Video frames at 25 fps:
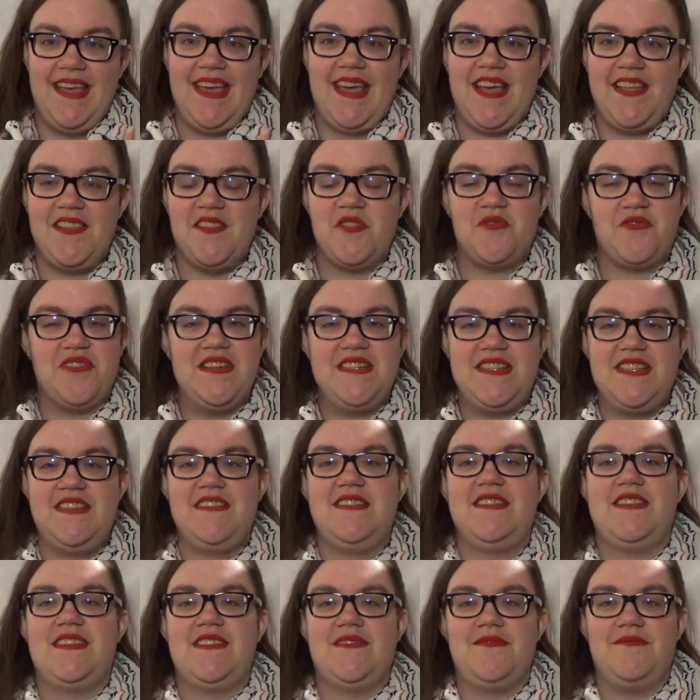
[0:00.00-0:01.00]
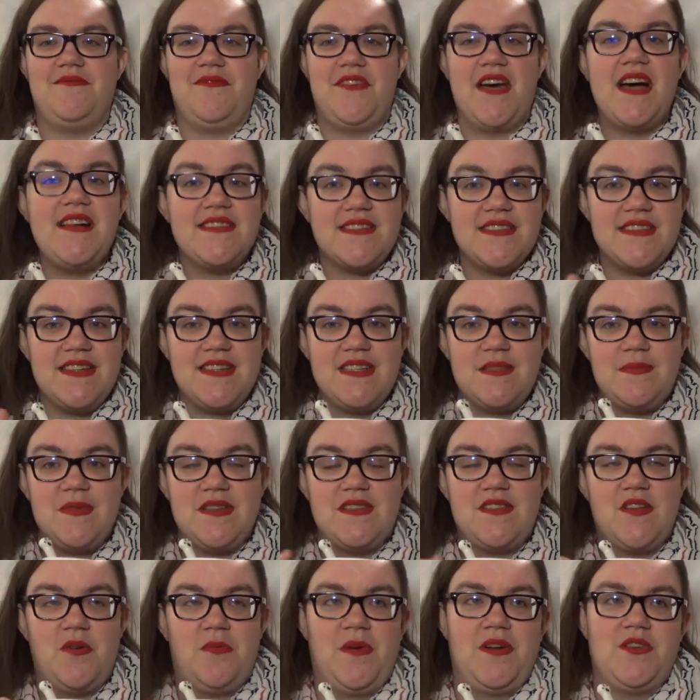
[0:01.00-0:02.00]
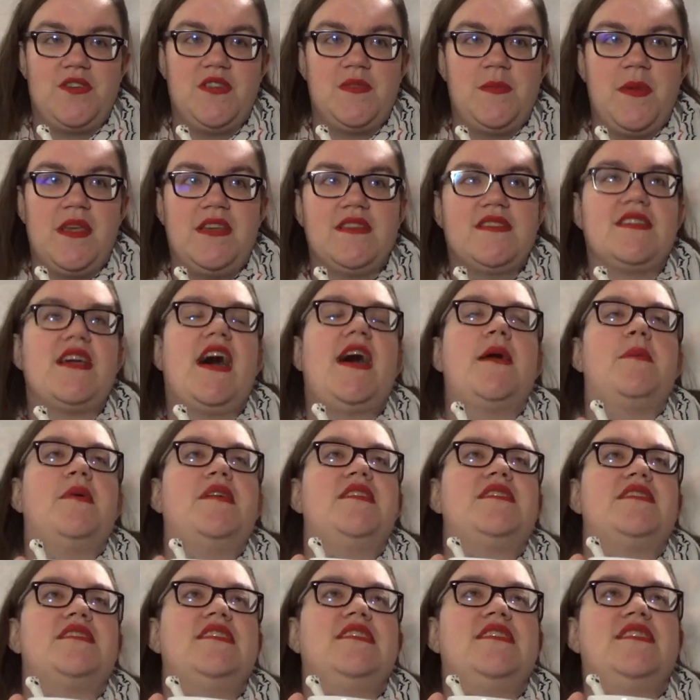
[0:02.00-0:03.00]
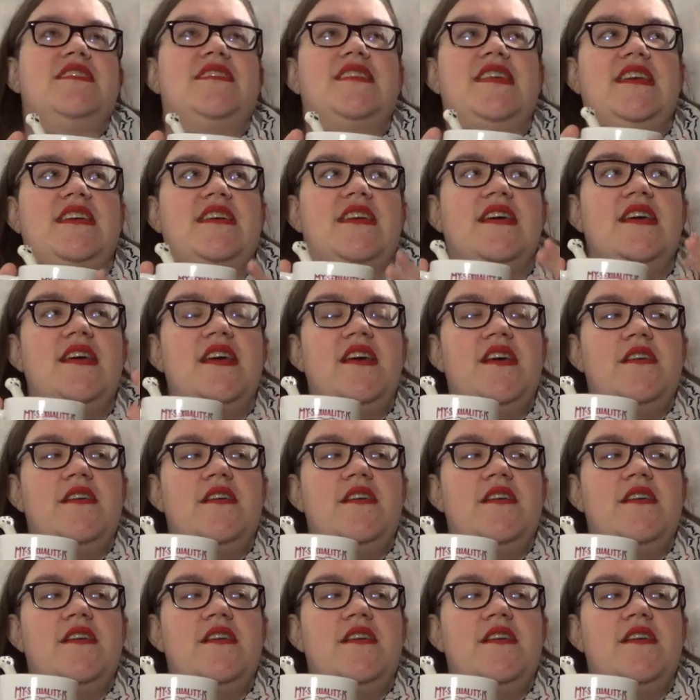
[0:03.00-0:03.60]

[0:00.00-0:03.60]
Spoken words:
And the reason this fascinates me so much is because I personally think